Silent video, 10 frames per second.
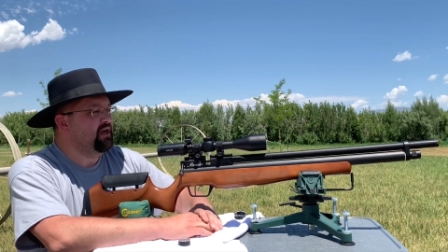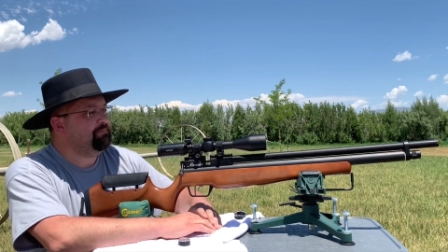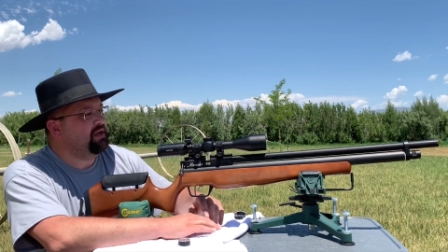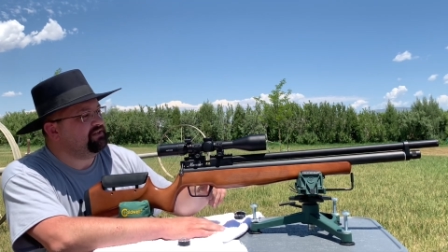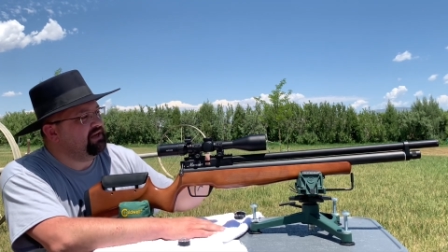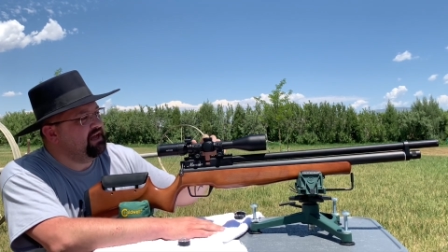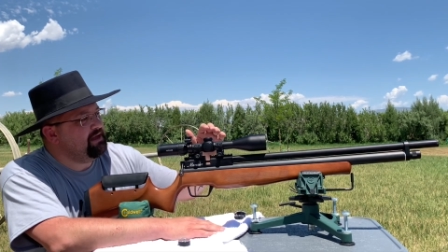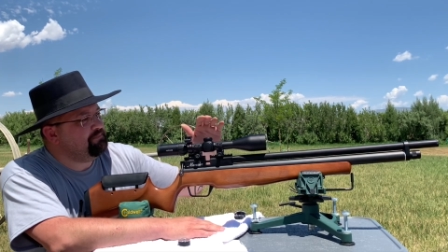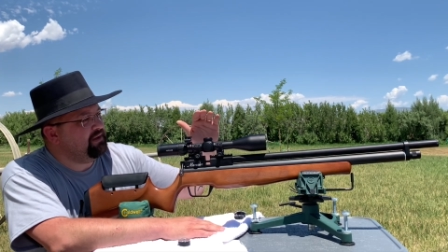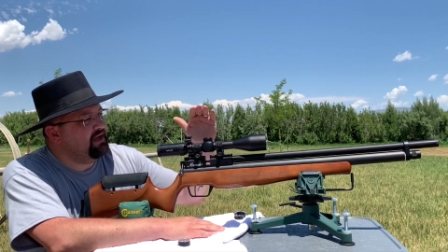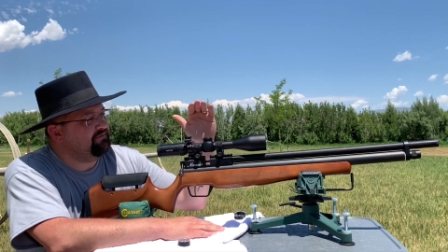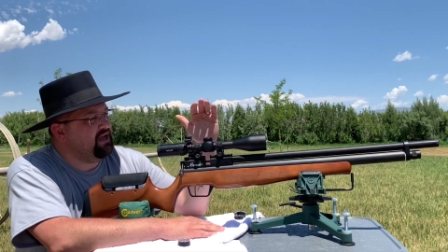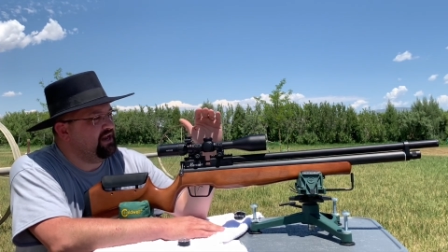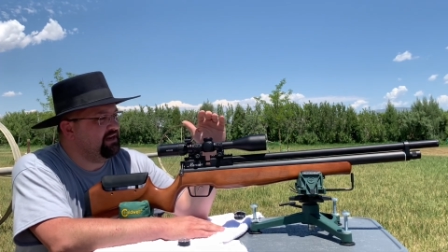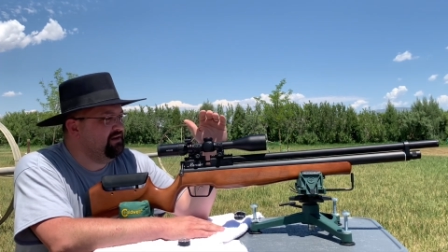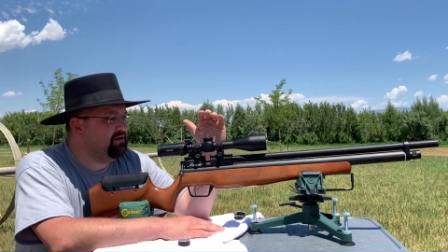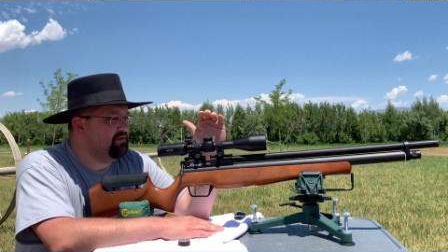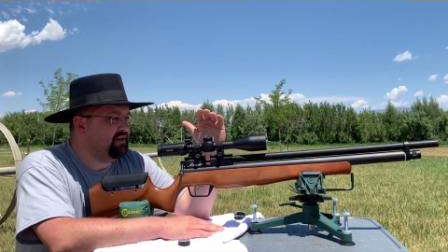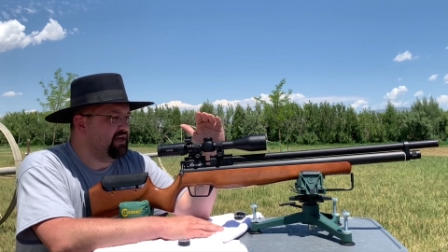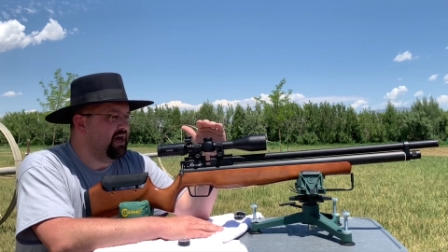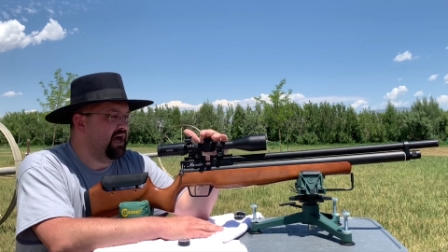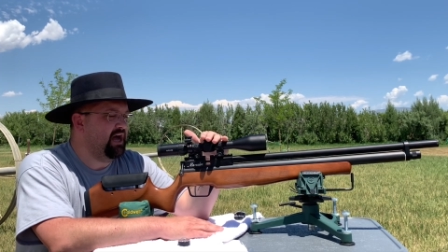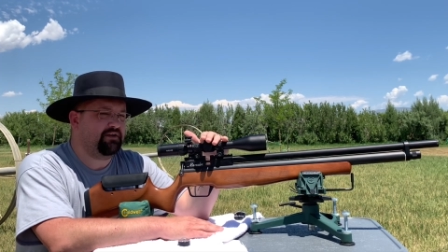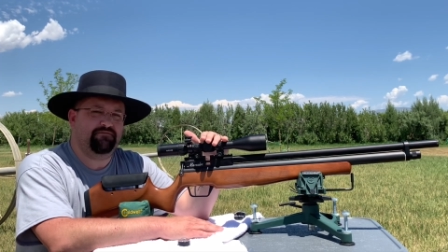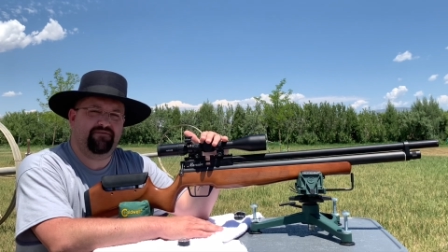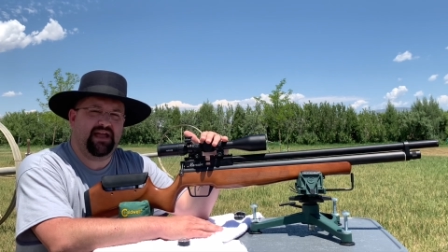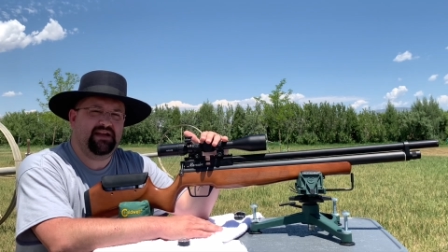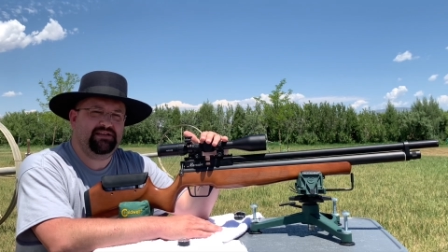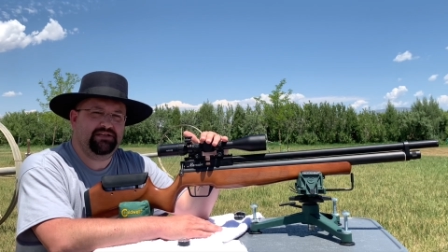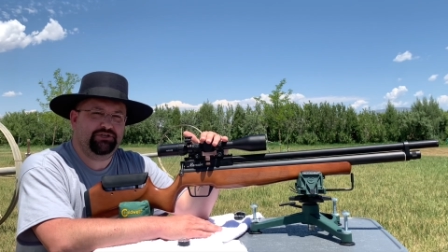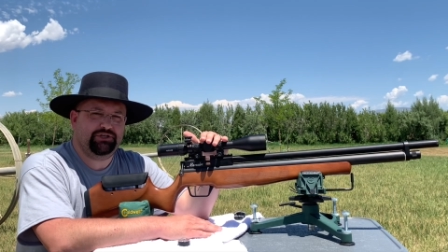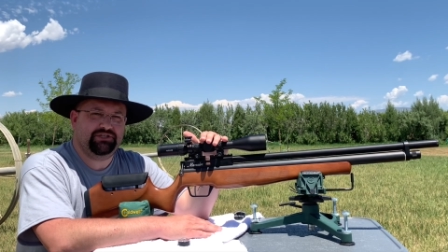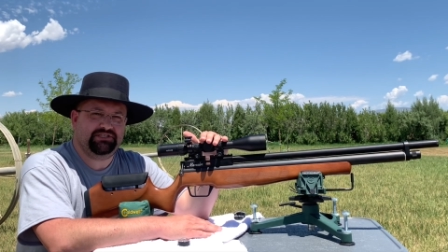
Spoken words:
Up on top, I've got here the Hawk Vantage